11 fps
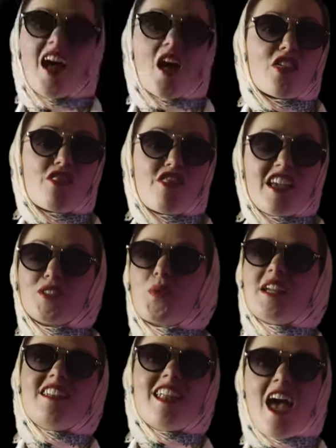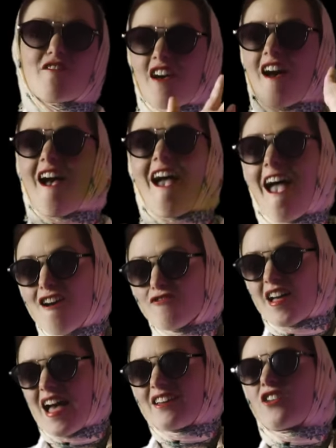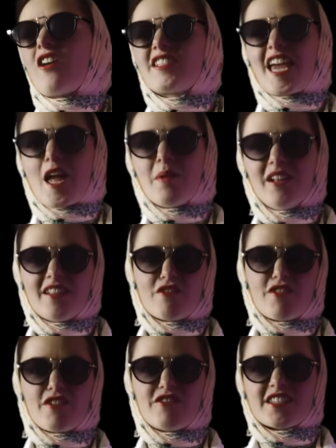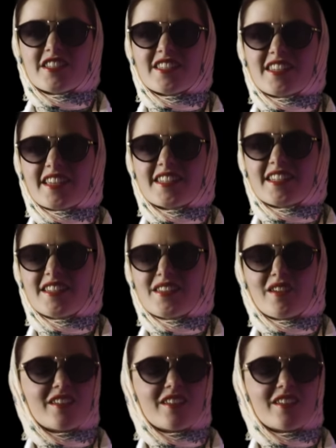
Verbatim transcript: And the things we never ever had on our table in the 50s and 60s. At...